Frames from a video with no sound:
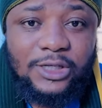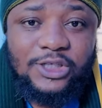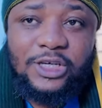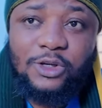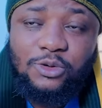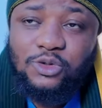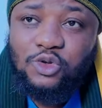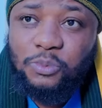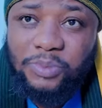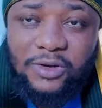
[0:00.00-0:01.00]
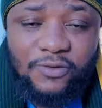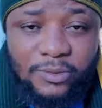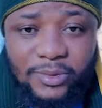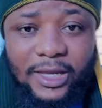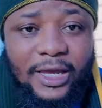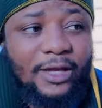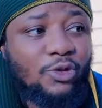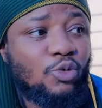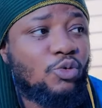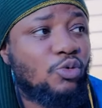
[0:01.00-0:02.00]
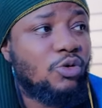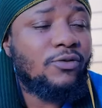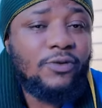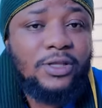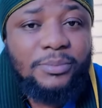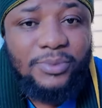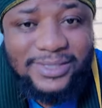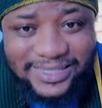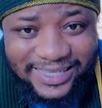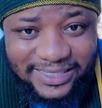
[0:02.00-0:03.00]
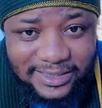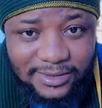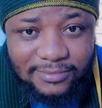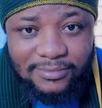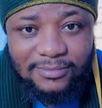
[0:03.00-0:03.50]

she used to pick from there to cook for the president,